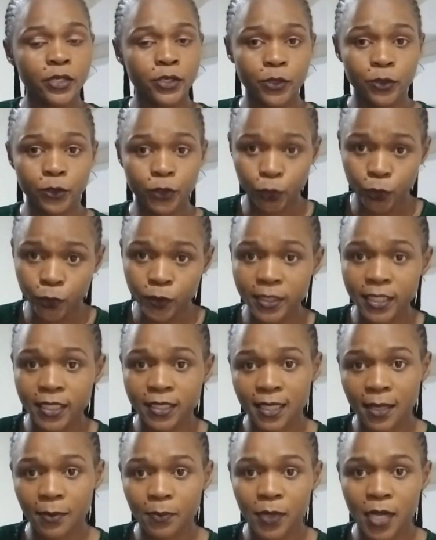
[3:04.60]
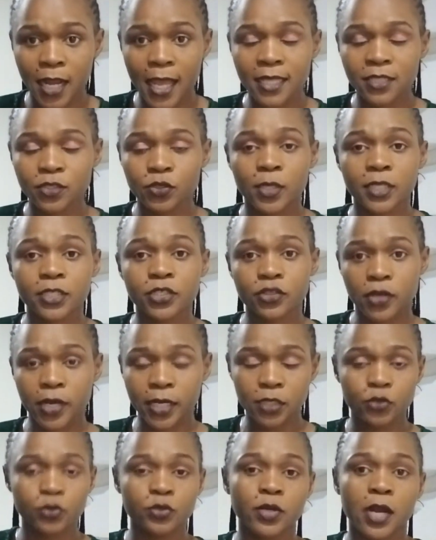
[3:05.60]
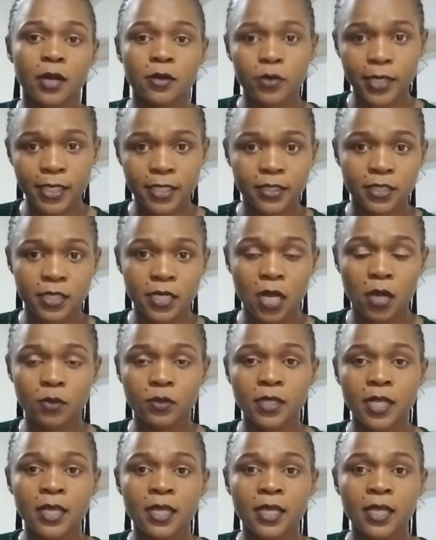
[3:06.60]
you choose the suppliers. You are trying to narrow it down.